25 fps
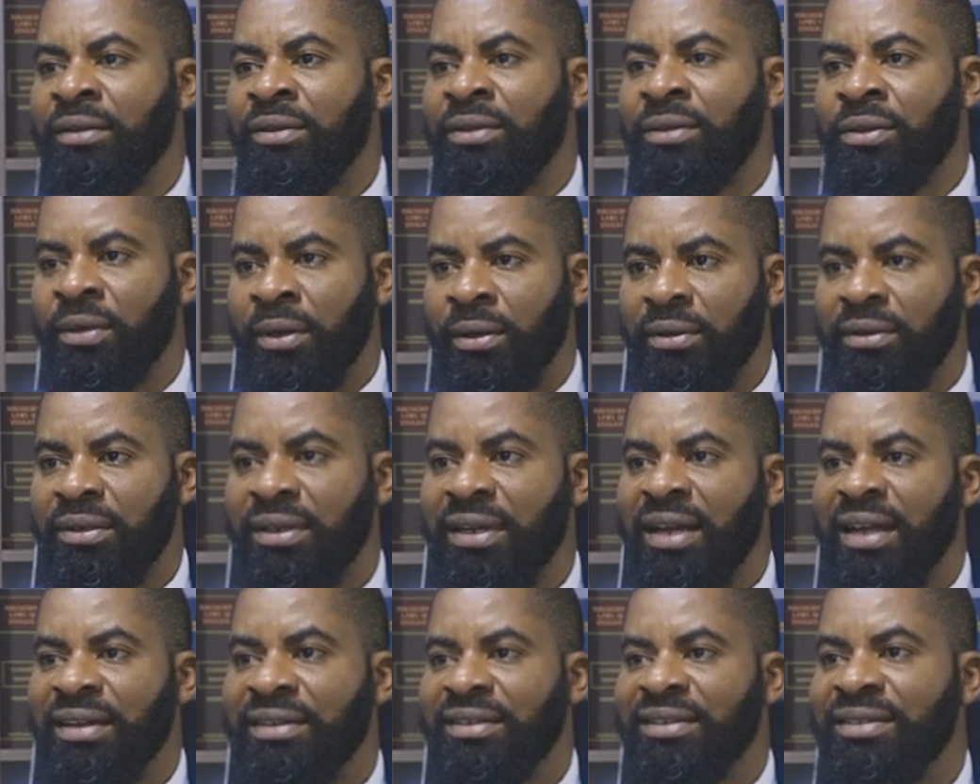thought
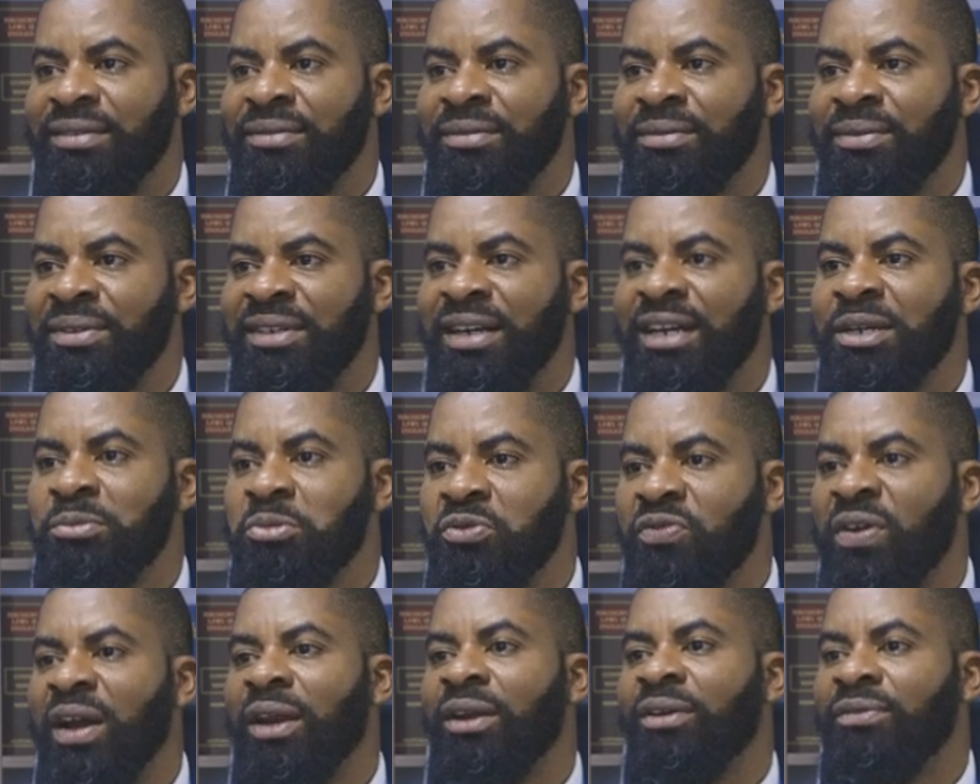that with the
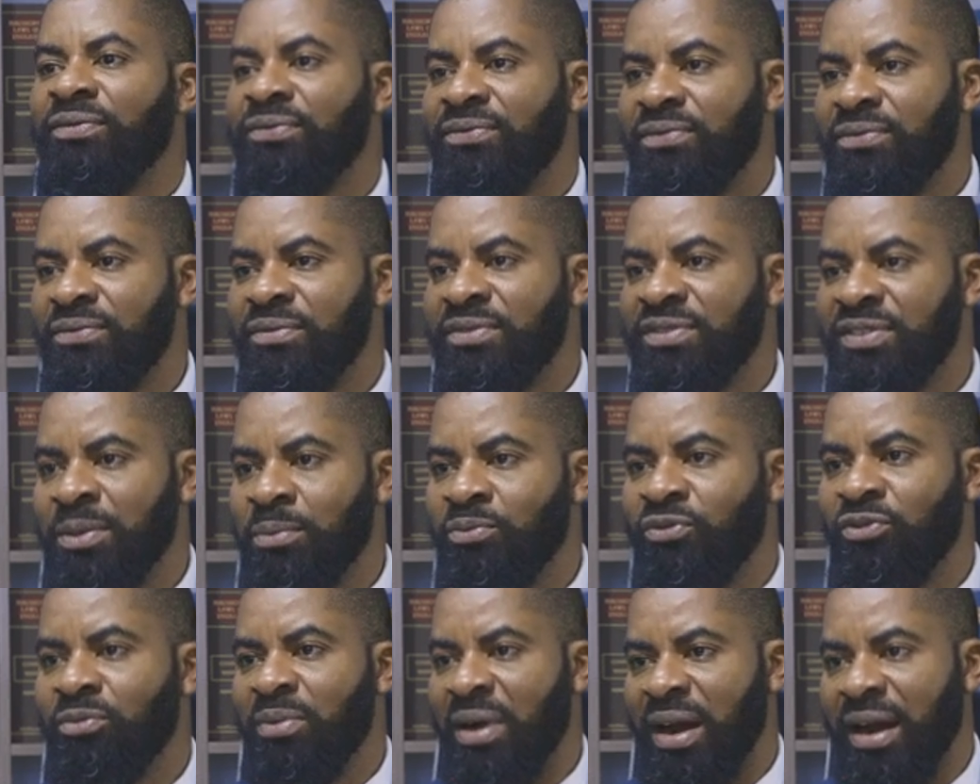removal of Sim
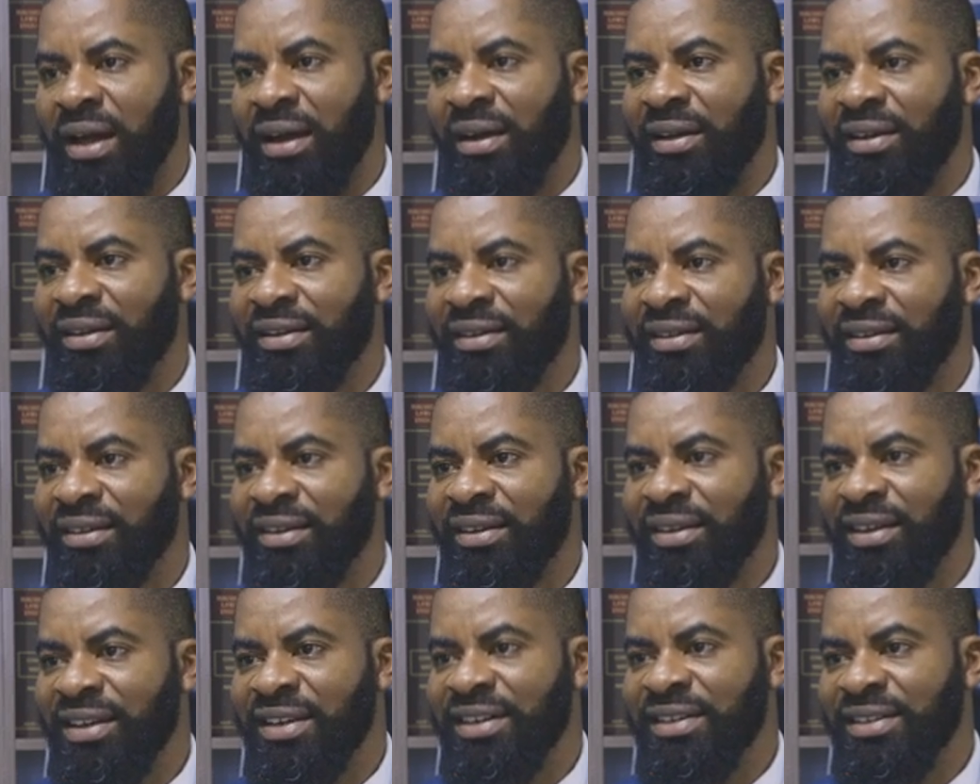Fubara
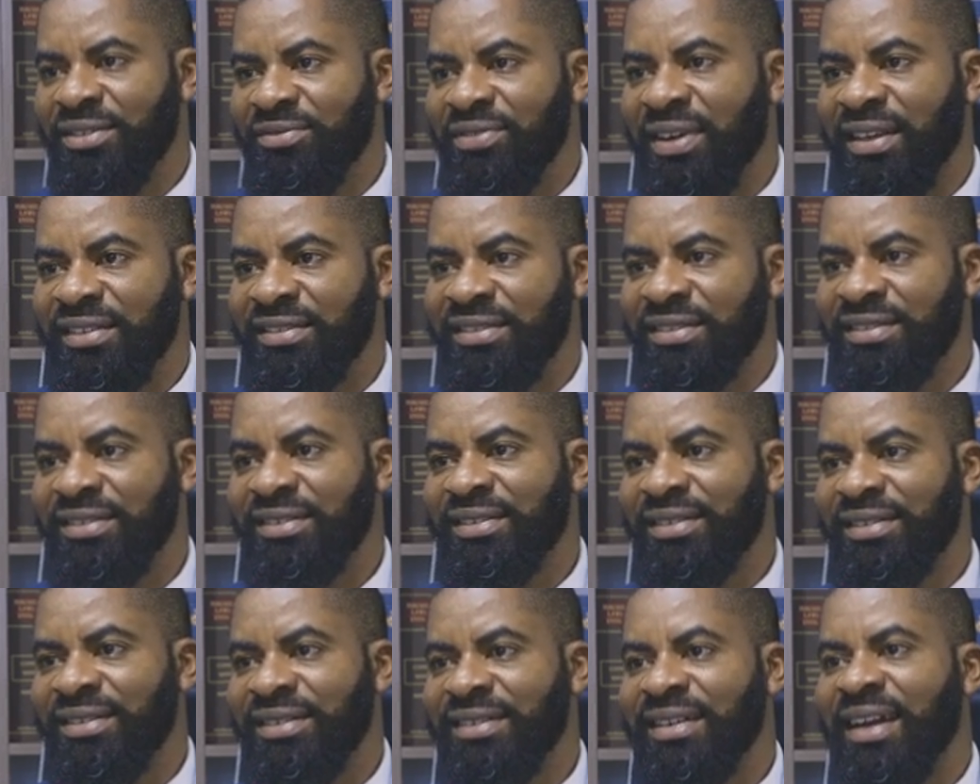in Rivers,
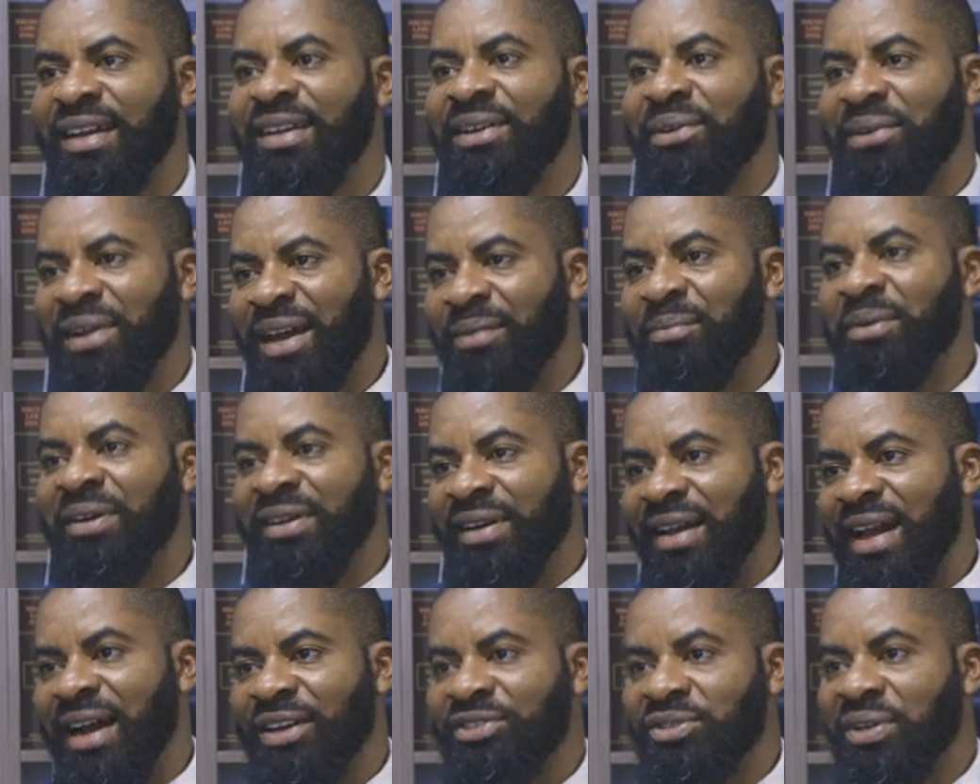that there will have been
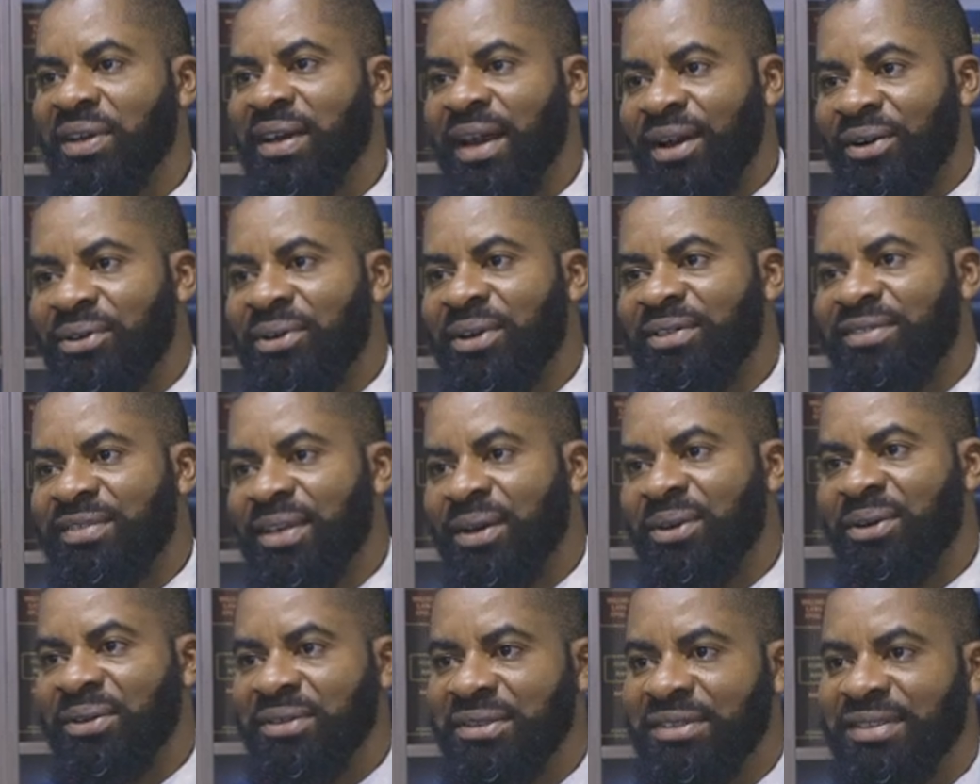reaction across the
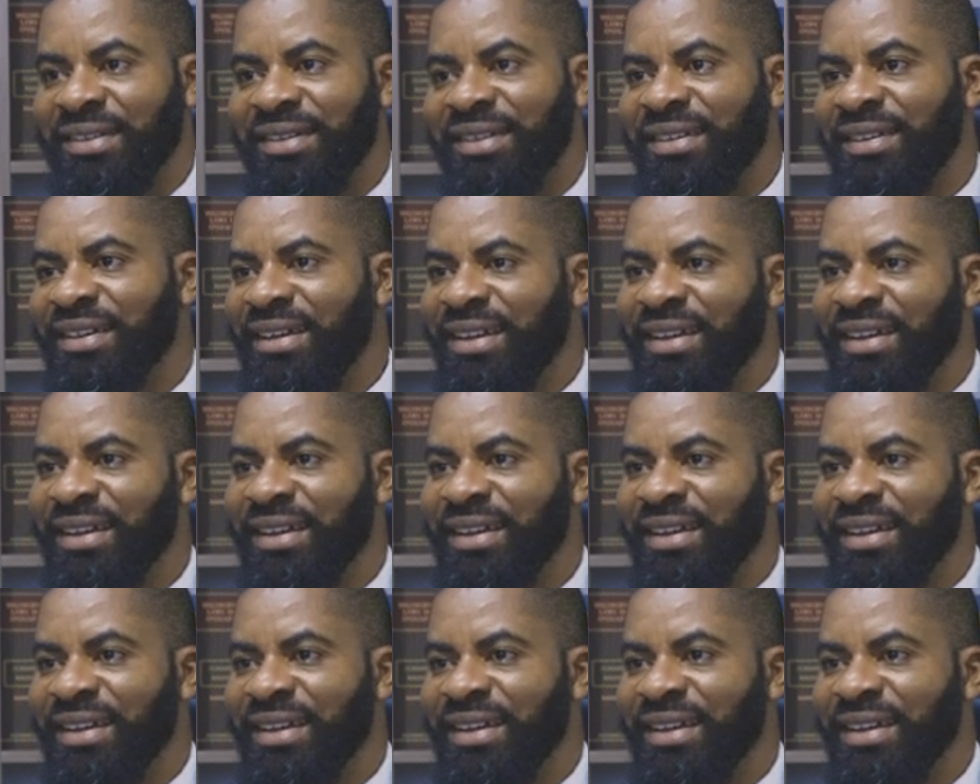country.